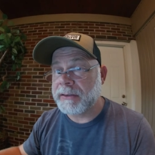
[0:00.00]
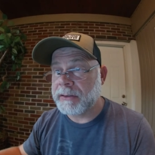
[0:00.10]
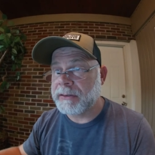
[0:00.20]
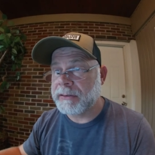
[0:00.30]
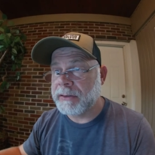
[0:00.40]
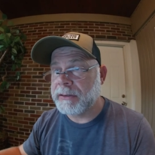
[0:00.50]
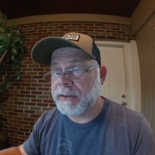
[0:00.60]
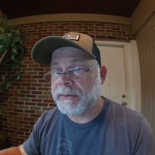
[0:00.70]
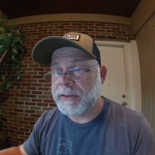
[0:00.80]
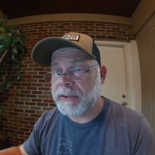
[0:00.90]
in good, good
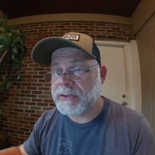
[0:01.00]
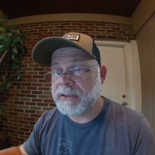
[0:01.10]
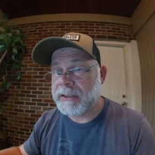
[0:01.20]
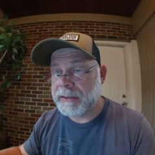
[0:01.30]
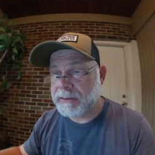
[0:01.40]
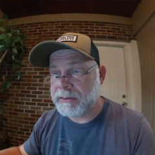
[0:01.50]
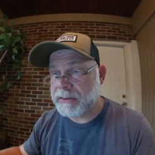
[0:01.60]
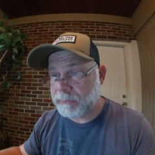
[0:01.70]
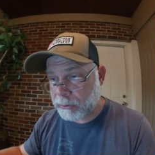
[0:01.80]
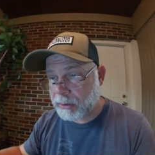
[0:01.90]
enough condition and
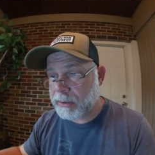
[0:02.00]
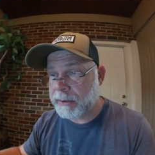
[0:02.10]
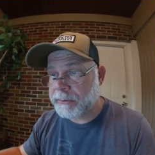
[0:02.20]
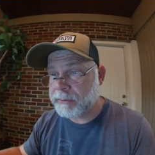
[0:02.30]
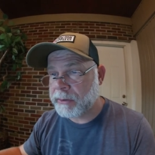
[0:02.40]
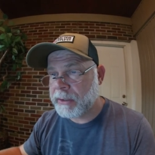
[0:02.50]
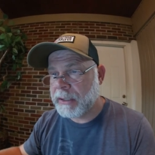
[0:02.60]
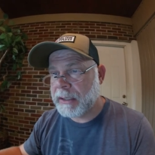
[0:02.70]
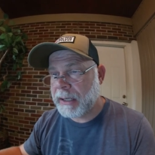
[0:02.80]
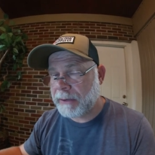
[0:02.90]
it, it runs,
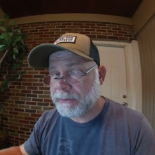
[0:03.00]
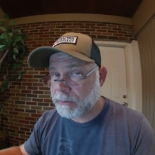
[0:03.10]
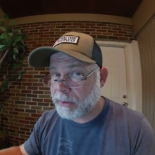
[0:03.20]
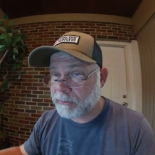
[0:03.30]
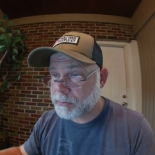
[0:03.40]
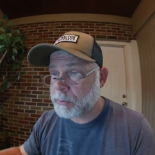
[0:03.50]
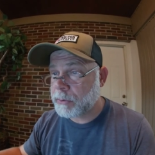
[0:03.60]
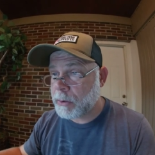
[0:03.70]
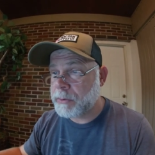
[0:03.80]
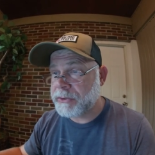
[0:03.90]
I feel comfortable
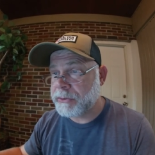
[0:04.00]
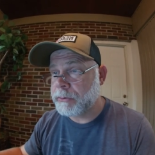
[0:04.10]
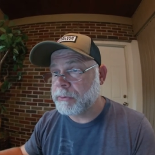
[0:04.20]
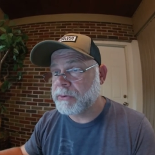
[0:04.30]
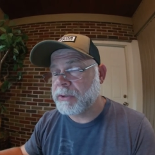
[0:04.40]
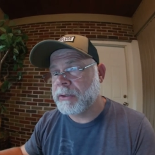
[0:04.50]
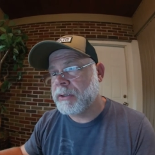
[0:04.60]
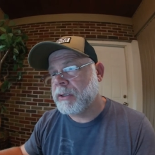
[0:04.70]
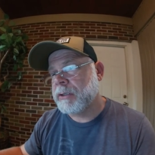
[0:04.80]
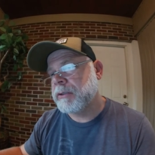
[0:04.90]
going used.
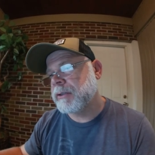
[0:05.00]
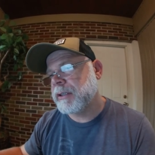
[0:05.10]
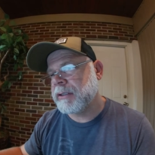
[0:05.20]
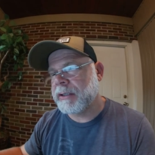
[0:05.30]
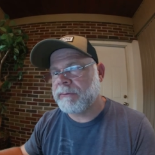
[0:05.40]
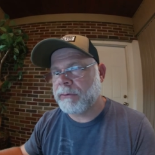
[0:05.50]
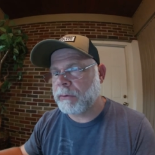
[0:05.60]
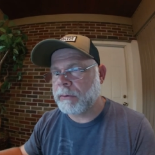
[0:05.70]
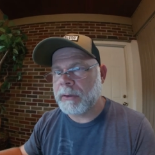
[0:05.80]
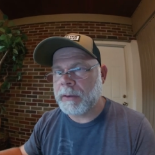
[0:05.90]
You're getting it
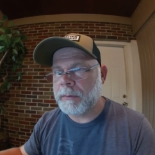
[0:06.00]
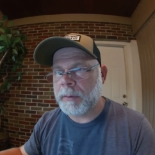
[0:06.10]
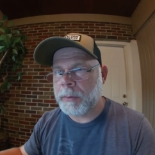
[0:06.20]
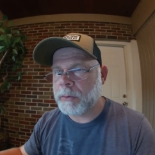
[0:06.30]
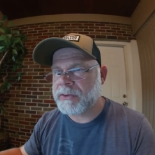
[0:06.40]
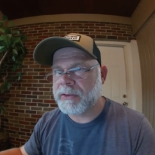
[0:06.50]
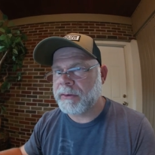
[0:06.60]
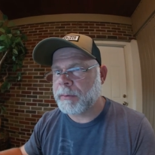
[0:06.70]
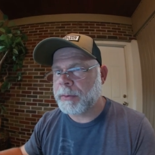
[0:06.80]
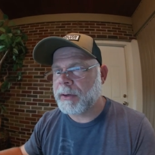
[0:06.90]
for a, a portion
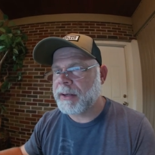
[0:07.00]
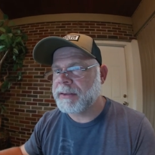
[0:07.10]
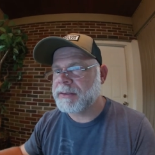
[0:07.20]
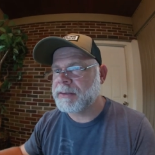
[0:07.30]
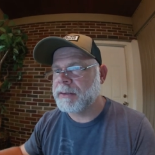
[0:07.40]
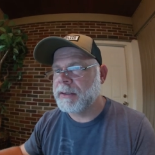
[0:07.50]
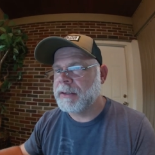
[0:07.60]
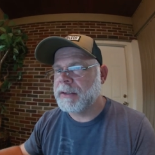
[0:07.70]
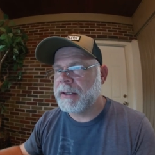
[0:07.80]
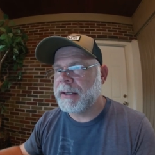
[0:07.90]
of the price
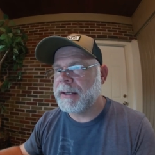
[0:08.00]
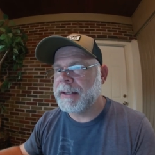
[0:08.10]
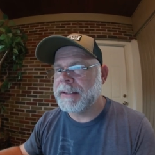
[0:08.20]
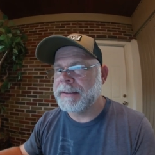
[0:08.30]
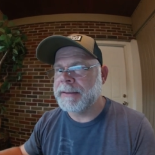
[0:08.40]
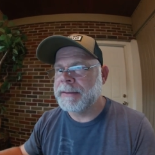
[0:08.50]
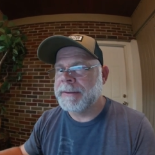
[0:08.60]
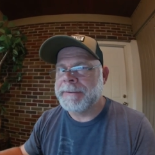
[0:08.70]
and